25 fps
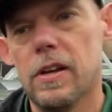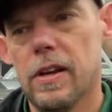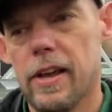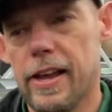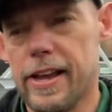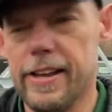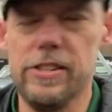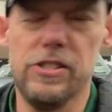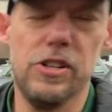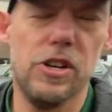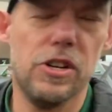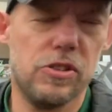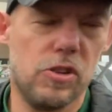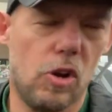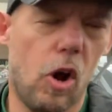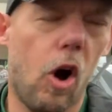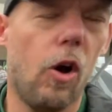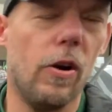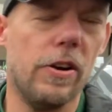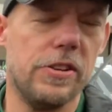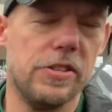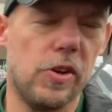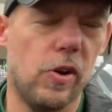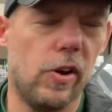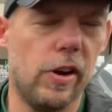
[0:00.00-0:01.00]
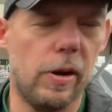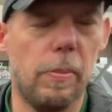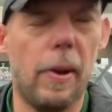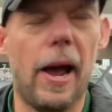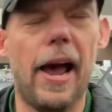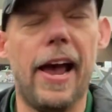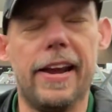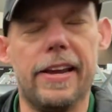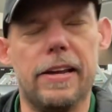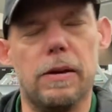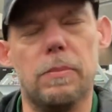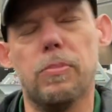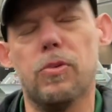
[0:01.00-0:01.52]
and just always going
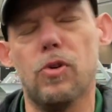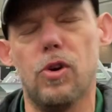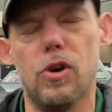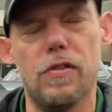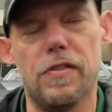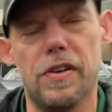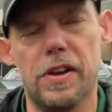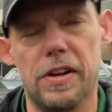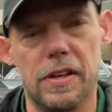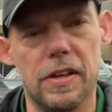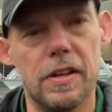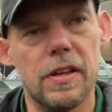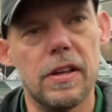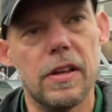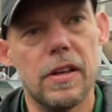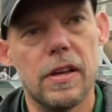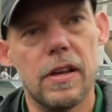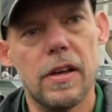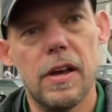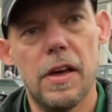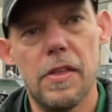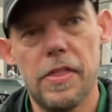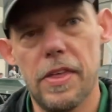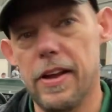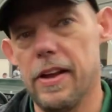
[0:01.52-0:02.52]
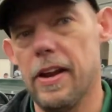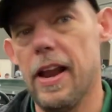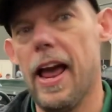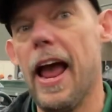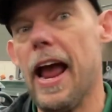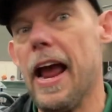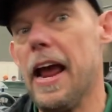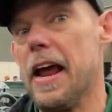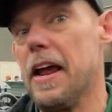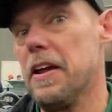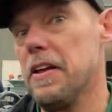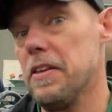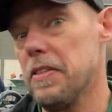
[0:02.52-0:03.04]
back and proving that,
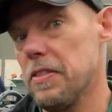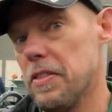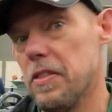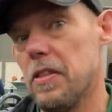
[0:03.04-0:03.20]
hey,